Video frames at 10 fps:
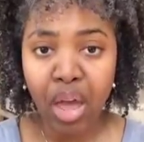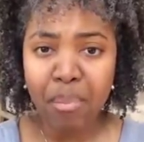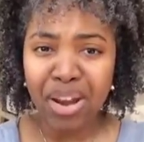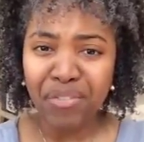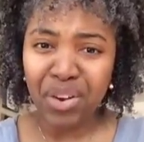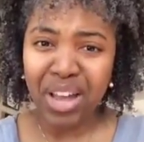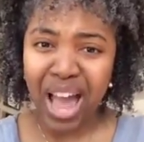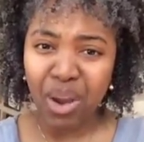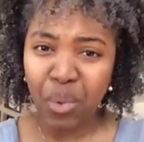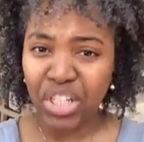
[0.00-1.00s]
But if you're
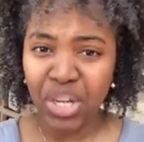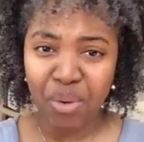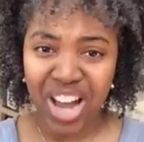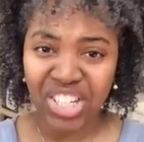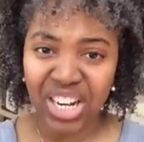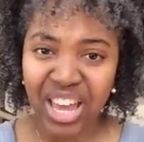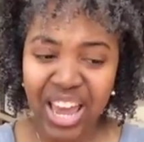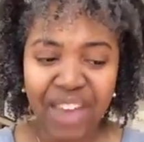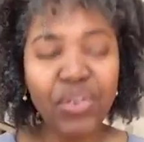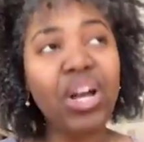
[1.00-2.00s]
kind of wishy-washy,
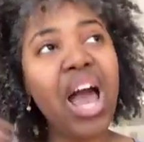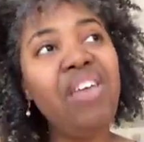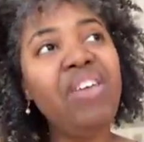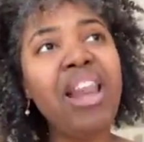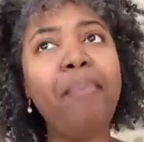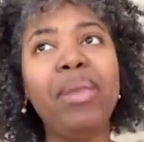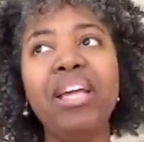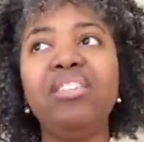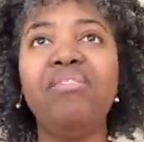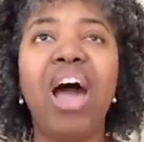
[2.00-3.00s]
if you're kind of in that
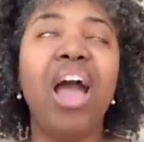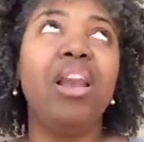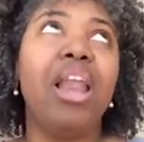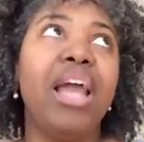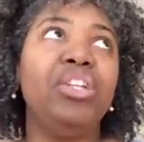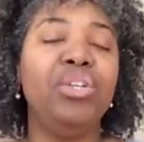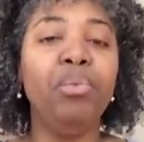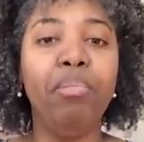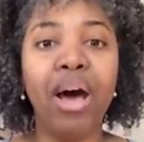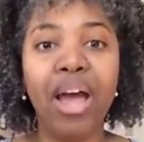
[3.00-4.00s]
place of, I'd like to,
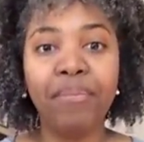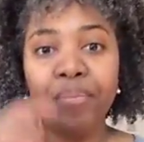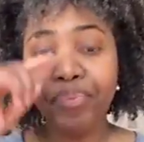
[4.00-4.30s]
but